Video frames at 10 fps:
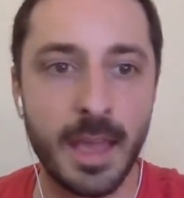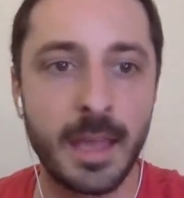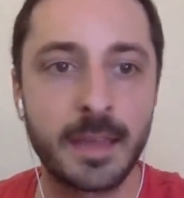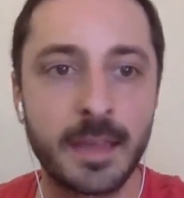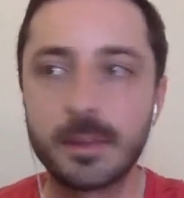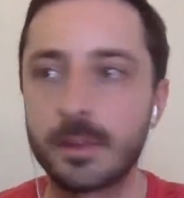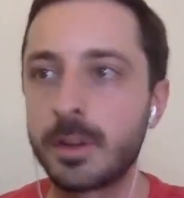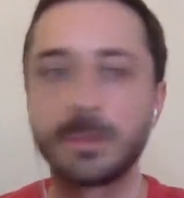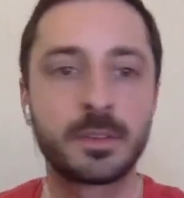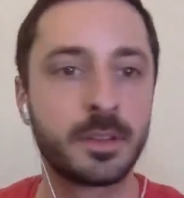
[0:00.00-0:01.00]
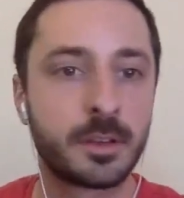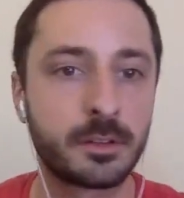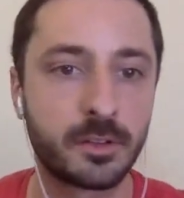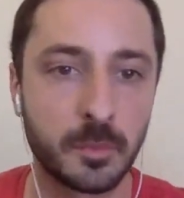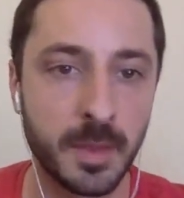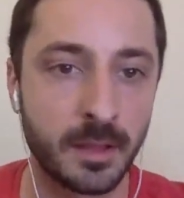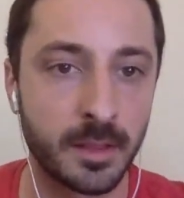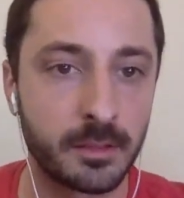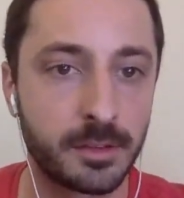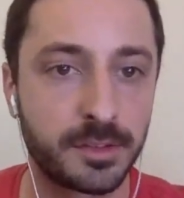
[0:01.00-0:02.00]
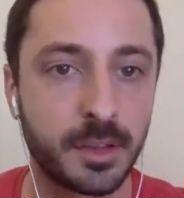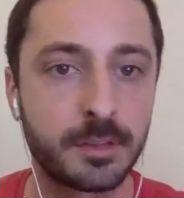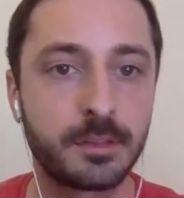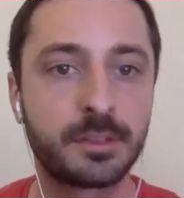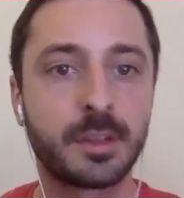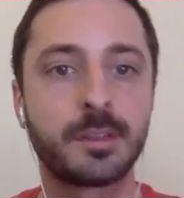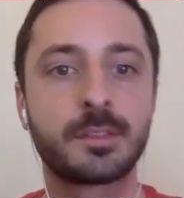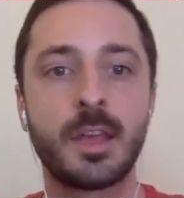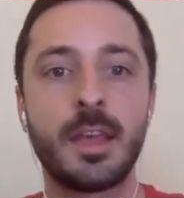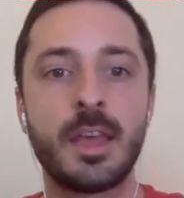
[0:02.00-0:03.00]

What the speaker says: And her name is Linda, and she's from LA, she says,